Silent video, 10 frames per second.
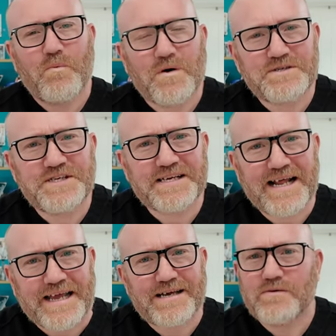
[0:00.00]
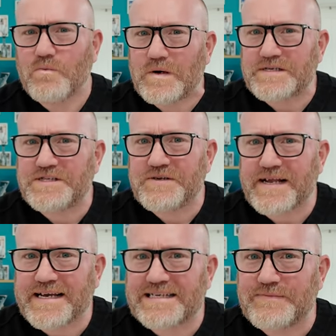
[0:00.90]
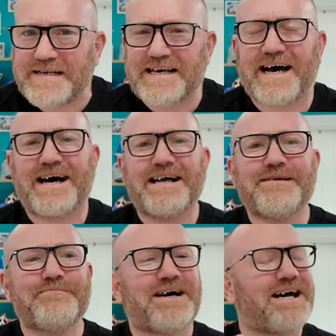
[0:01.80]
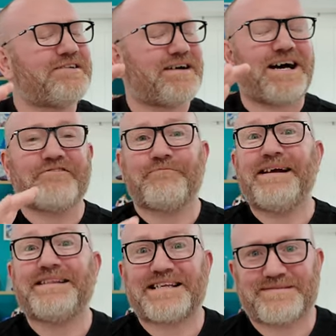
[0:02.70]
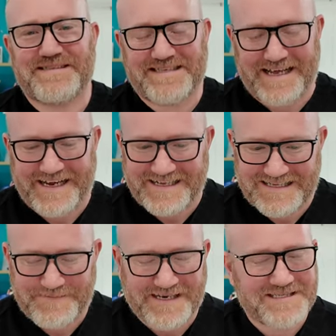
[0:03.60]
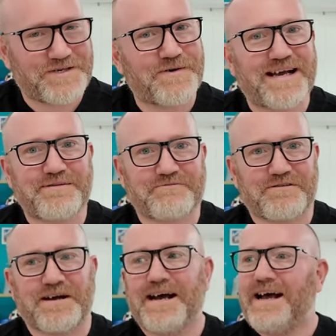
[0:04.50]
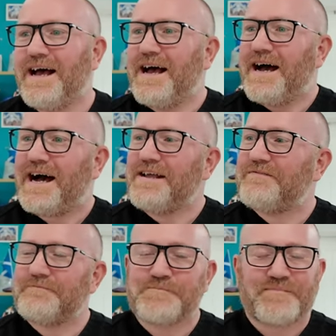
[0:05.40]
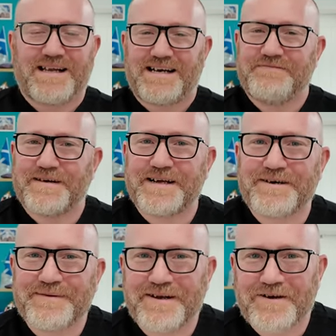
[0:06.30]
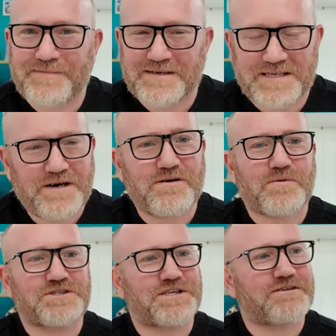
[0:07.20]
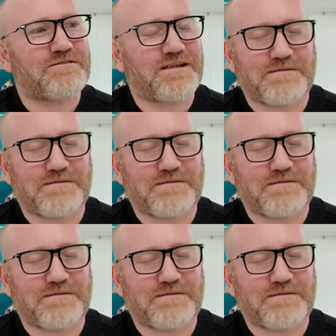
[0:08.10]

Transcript: what do you like? What do you like to eat? I've made this mistake in the past. Don't get me wrong. When I got my allotment, I said, oh, what should I go